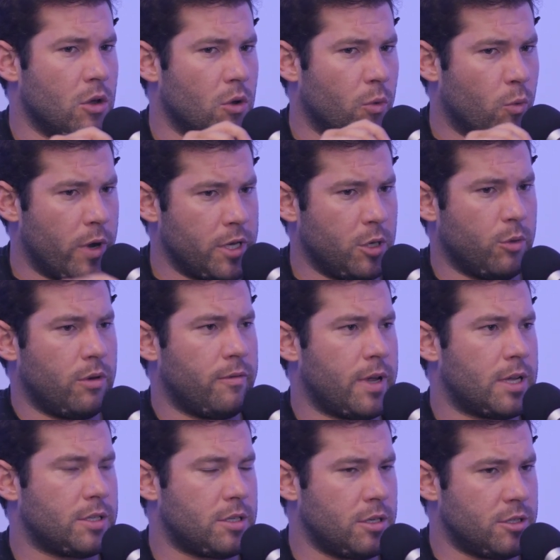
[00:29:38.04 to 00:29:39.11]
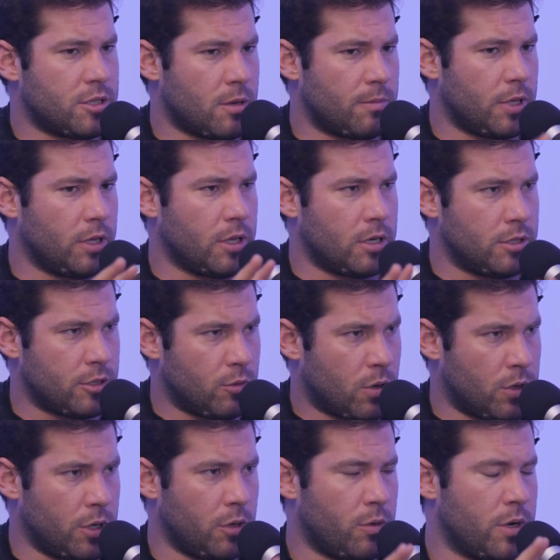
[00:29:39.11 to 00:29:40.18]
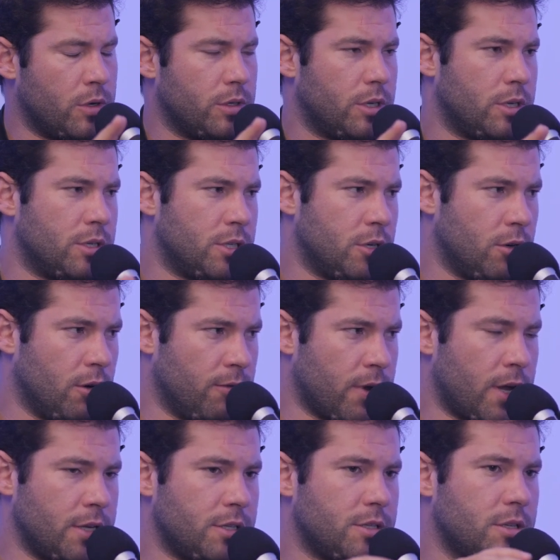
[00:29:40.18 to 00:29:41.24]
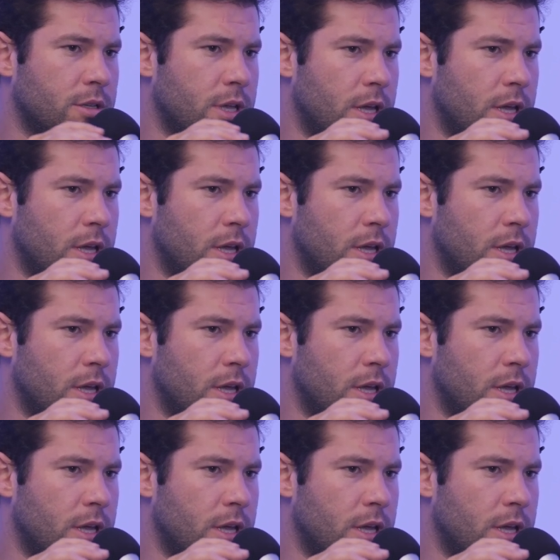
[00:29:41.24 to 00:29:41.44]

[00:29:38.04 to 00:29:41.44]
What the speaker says: when you invest in something that is quote unquote considered a vice,